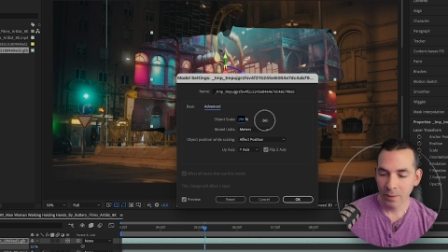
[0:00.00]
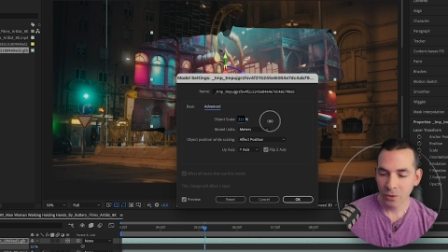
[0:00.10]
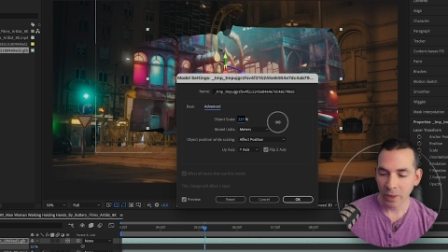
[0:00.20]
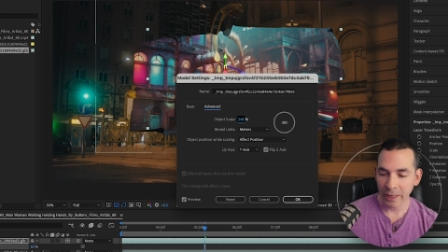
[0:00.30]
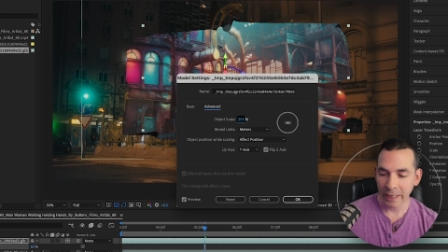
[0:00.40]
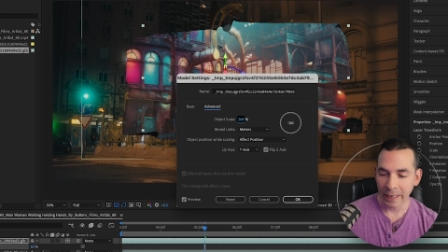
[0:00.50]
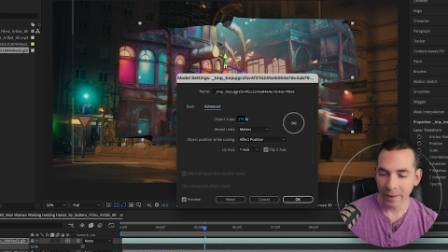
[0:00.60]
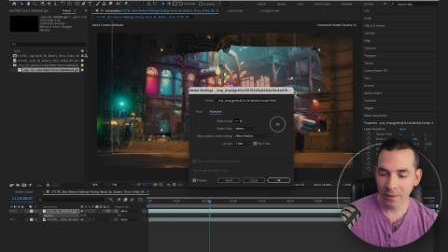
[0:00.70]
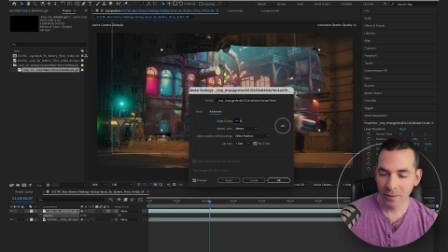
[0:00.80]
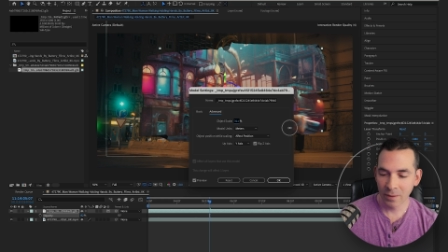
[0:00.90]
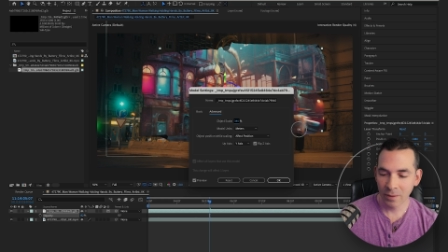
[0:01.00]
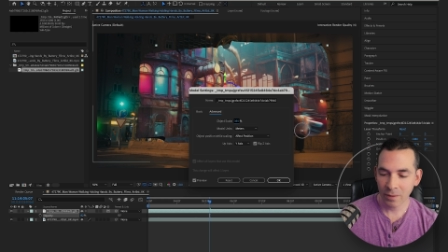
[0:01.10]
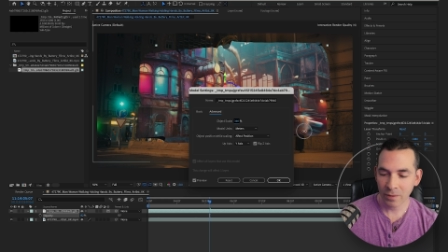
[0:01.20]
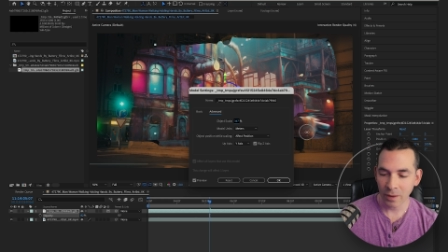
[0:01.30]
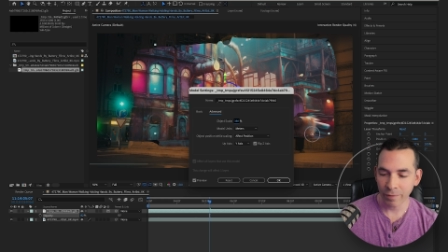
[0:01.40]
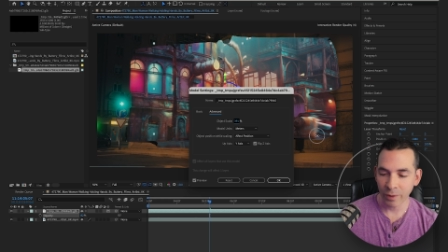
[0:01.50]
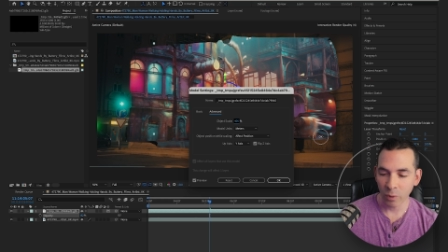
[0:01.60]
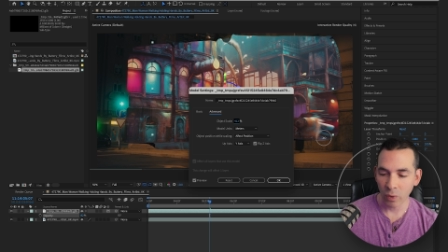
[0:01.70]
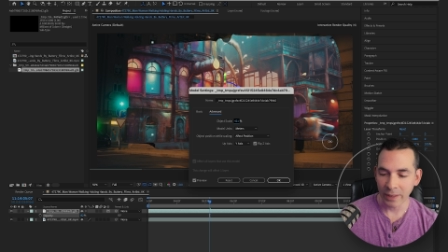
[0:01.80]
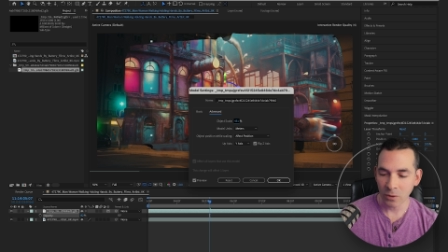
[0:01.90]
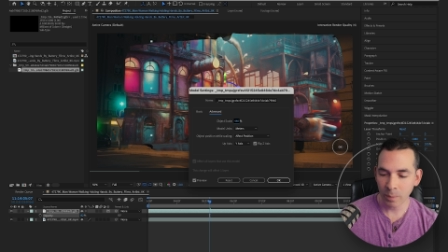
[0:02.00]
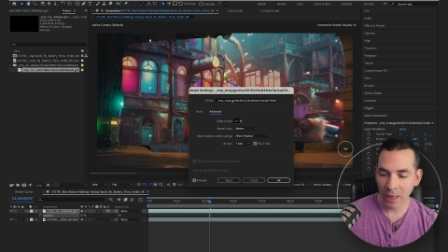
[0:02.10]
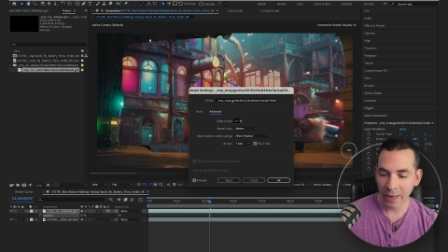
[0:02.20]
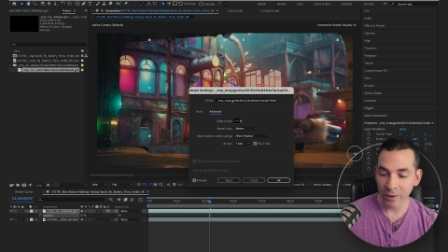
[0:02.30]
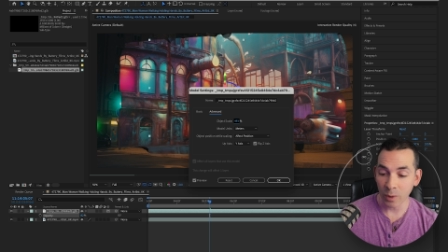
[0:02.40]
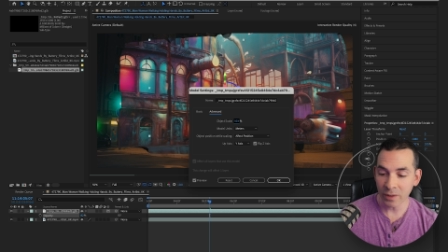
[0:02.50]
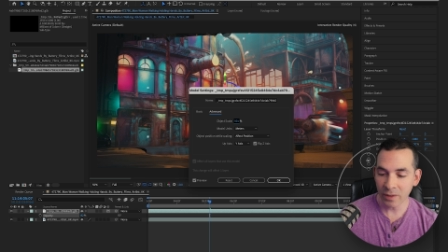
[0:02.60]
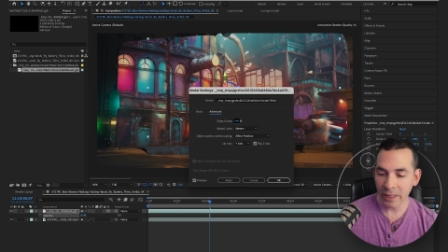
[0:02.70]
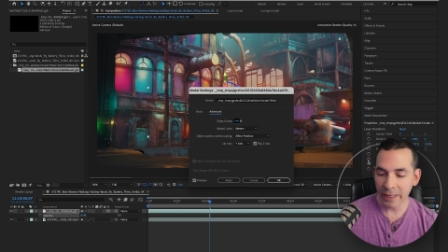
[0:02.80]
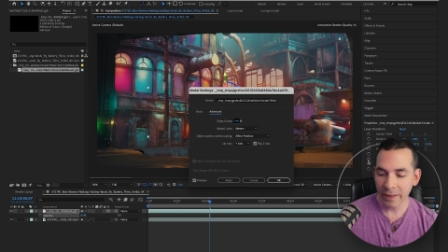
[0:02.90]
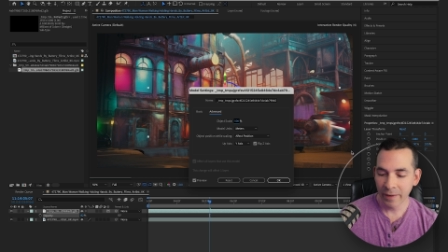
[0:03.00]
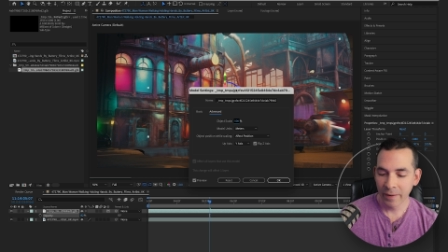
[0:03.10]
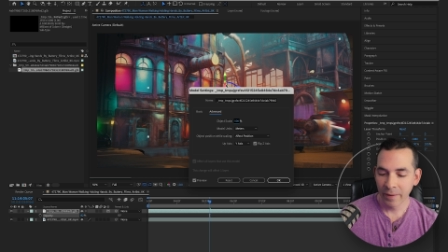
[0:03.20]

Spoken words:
try to get stuff in the right spot. You can see